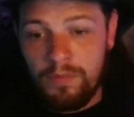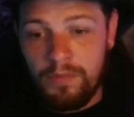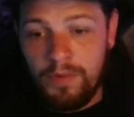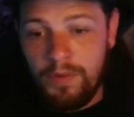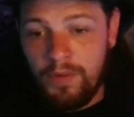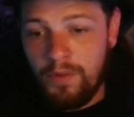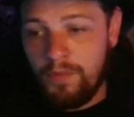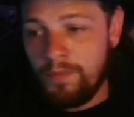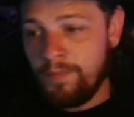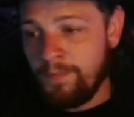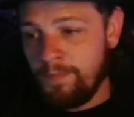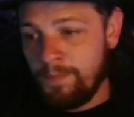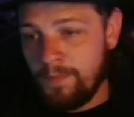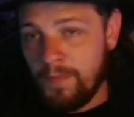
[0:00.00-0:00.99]
You know,
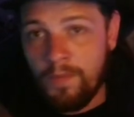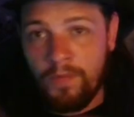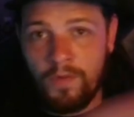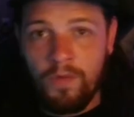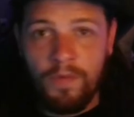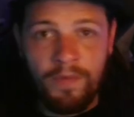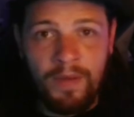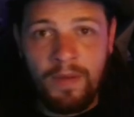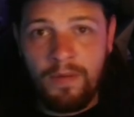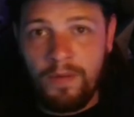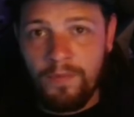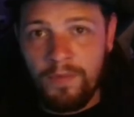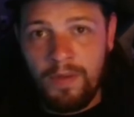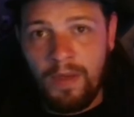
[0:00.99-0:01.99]
of course I
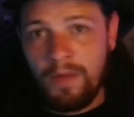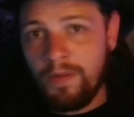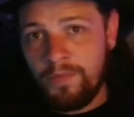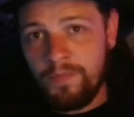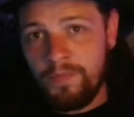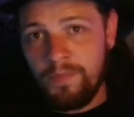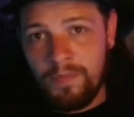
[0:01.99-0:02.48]
love it. I love,